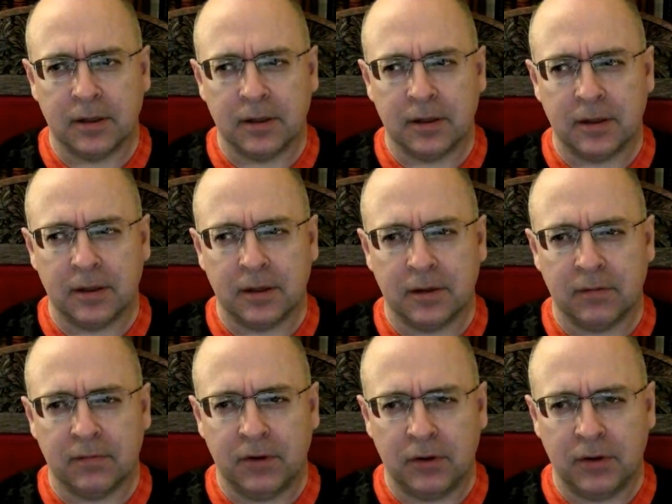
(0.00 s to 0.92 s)
a very
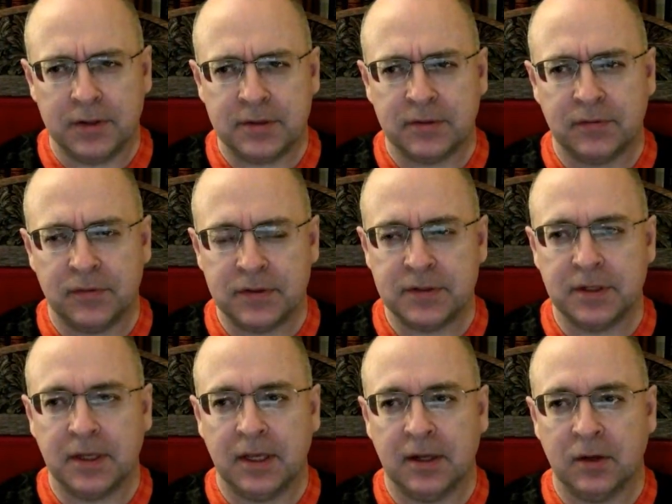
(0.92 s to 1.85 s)

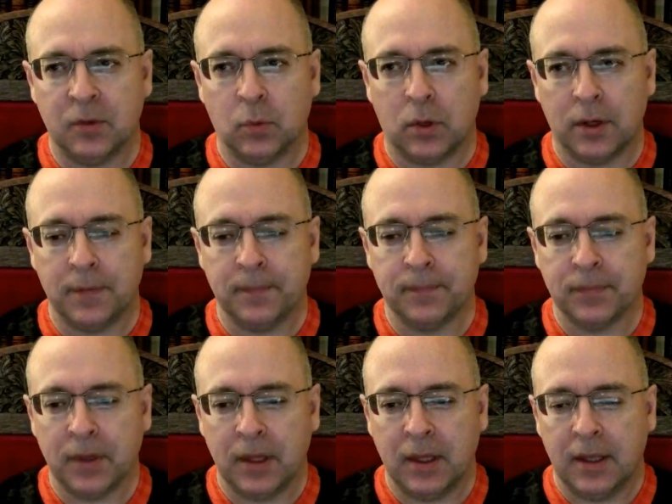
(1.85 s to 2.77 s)
sophisticated one,
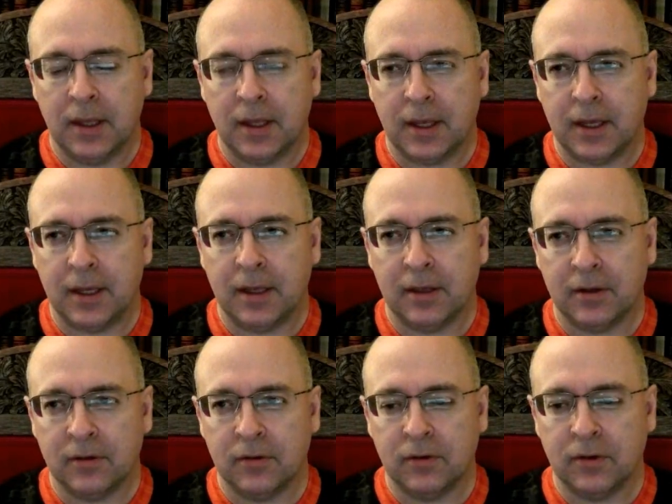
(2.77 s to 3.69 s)
and
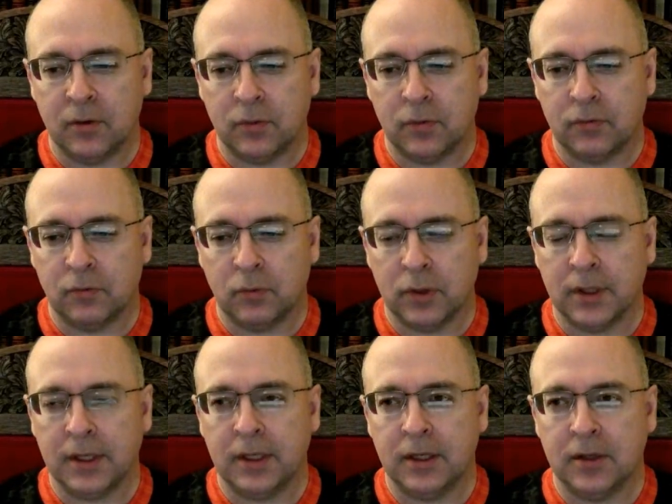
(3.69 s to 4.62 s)
it was really
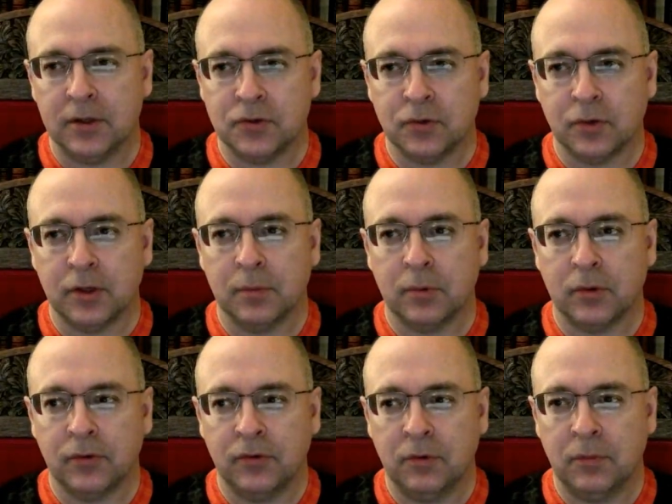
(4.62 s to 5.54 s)
enjoyable to
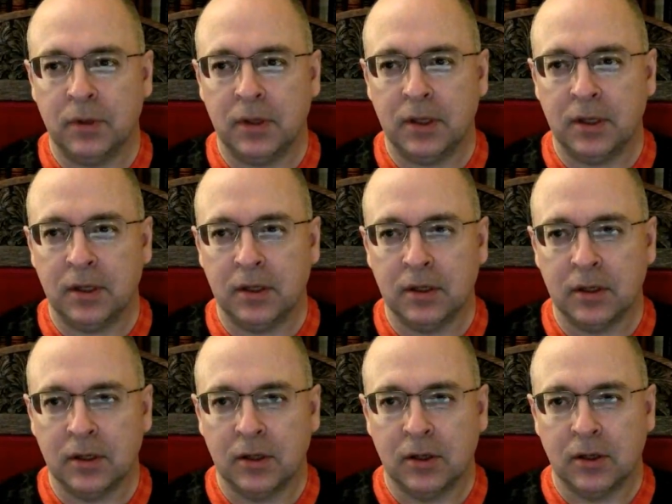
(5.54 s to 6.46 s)
be
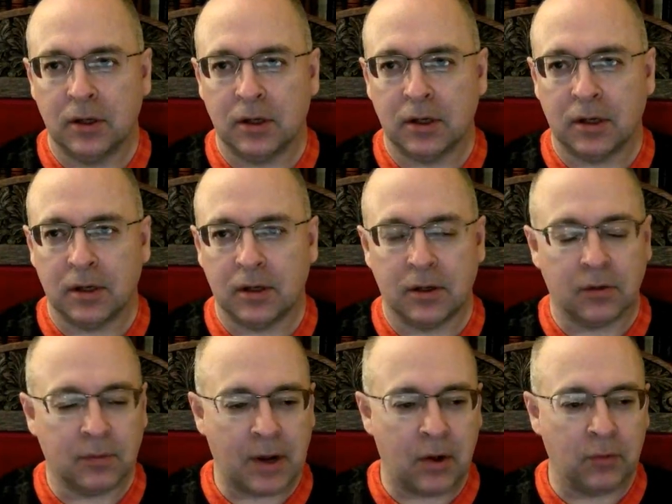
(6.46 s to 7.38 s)

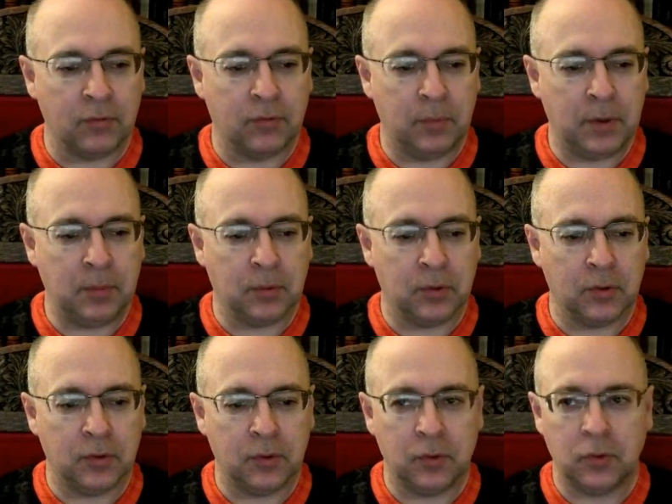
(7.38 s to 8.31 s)
around people
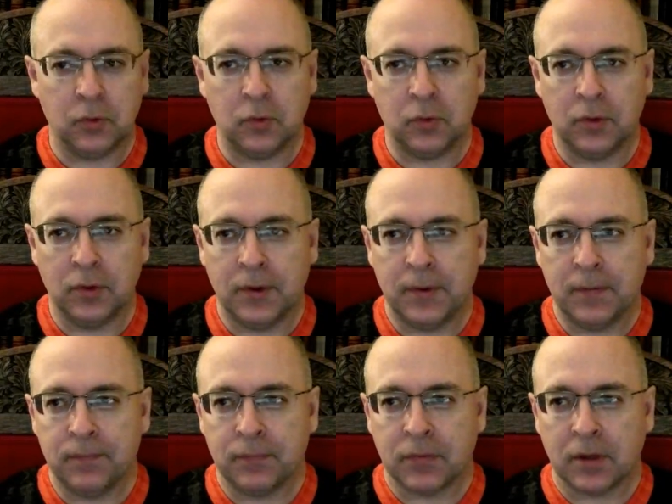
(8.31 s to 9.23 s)
who
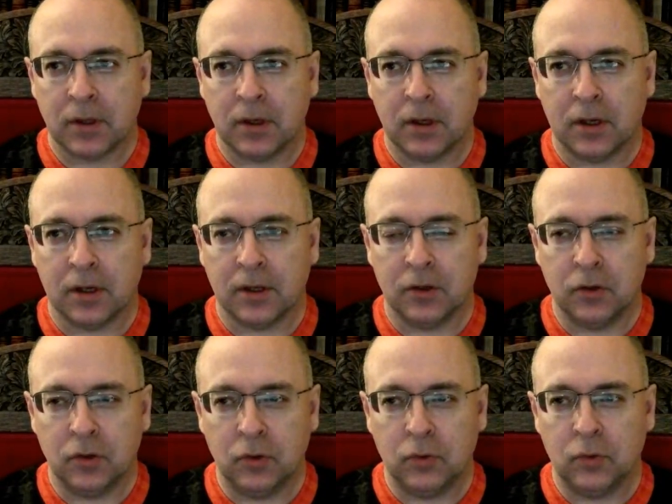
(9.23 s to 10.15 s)

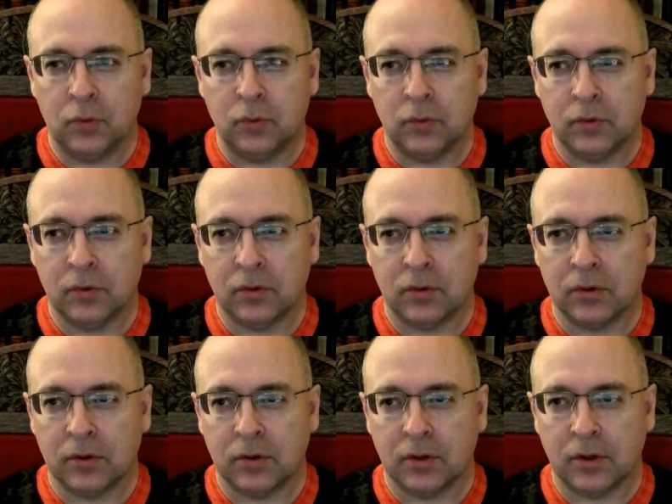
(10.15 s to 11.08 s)
knew
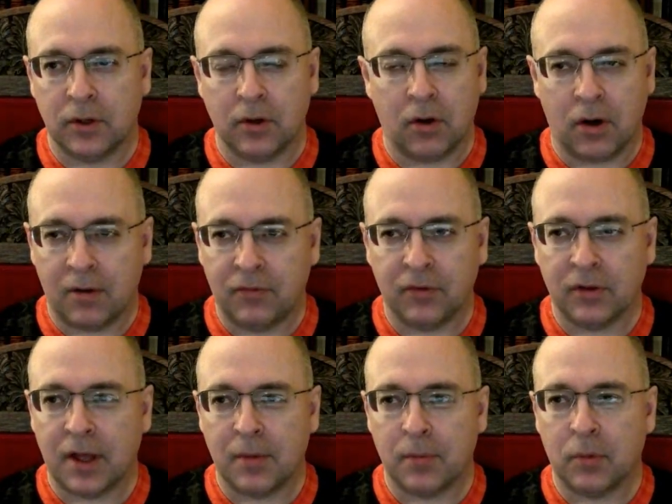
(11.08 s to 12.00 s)
an awful lot
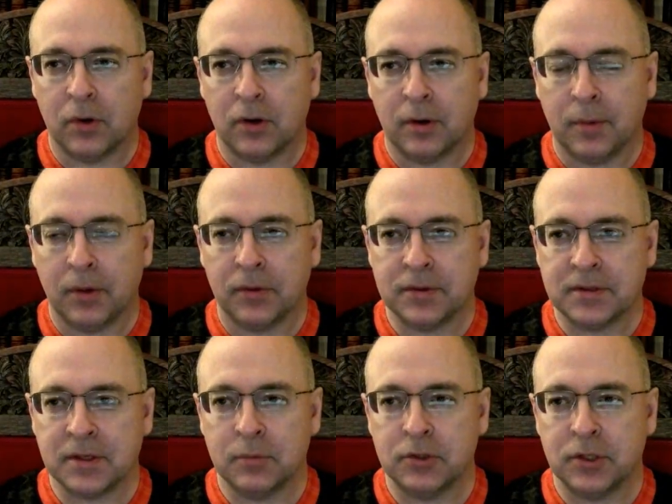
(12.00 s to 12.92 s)
more about the
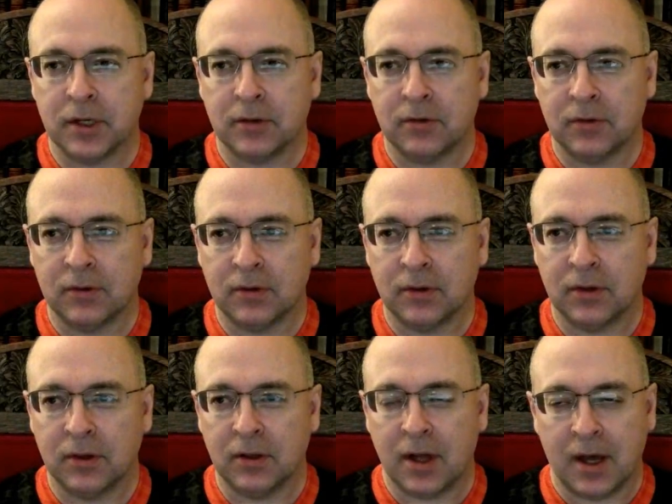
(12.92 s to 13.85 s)
subject than
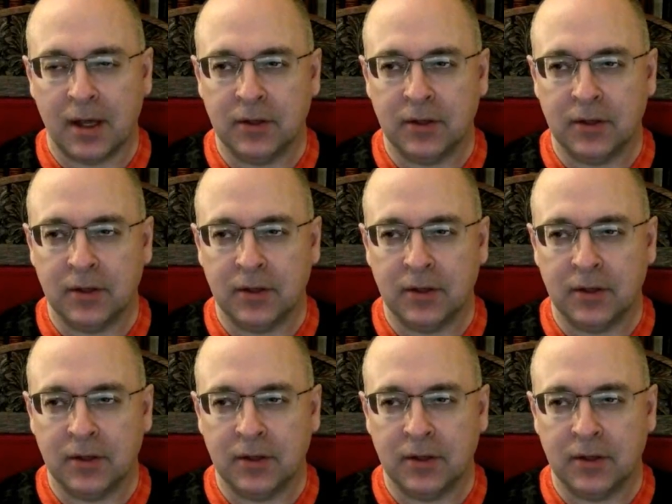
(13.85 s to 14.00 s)
I do